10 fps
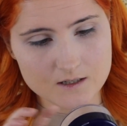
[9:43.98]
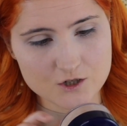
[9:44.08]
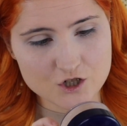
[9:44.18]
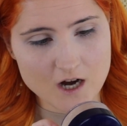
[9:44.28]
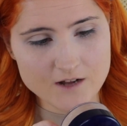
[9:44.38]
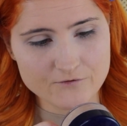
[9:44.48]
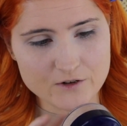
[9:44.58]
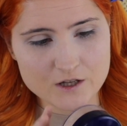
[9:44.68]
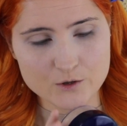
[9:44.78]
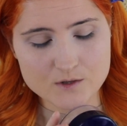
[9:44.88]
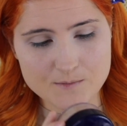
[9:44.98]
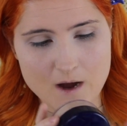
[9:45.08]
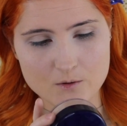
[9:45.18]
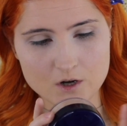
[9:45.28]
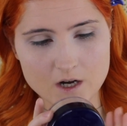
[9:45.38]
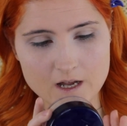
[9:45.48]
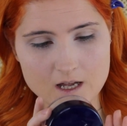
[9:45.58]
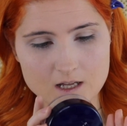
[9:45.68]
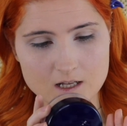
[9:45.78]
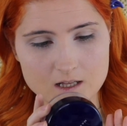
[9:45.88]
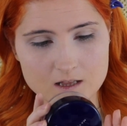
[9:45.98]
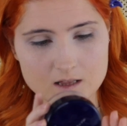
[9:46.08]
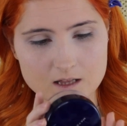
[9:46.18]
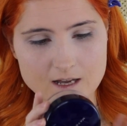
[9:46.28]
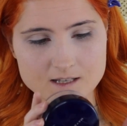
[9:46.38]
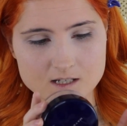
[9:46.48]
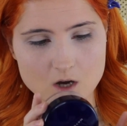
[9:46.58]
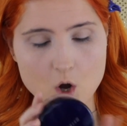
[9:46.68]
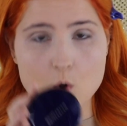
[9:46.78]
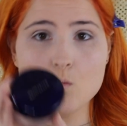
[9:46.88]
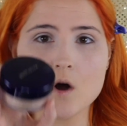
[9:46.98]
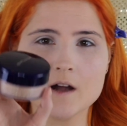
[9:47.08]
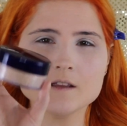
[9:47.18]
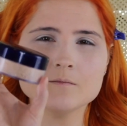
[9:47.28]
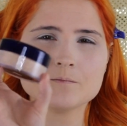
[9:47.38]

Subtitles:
Shine Free Loose Powder in Light 01.